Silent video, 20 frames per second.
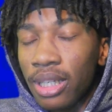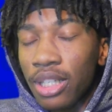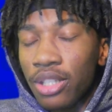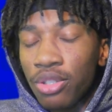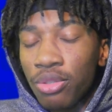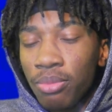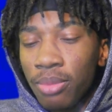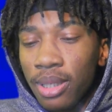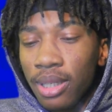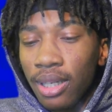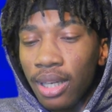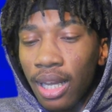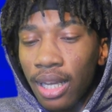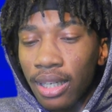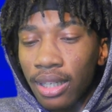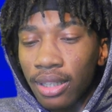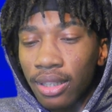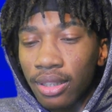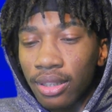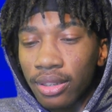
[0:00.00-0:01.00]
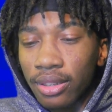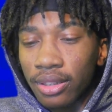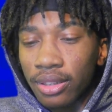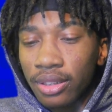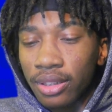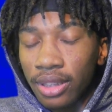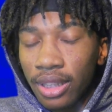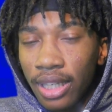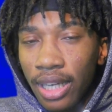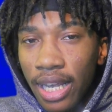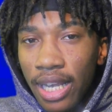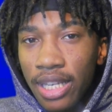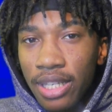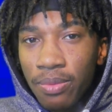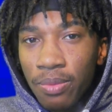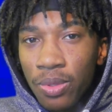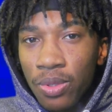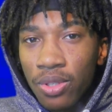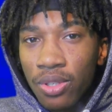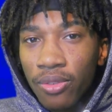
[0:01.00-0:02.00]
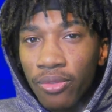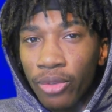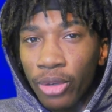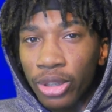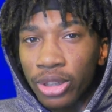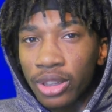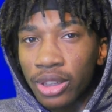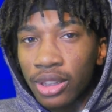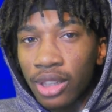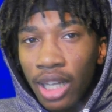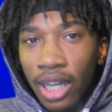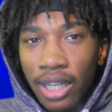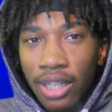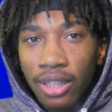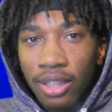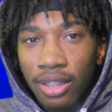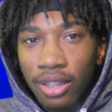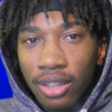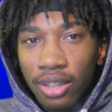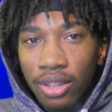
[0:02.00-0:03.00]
that you mean like today's music versus like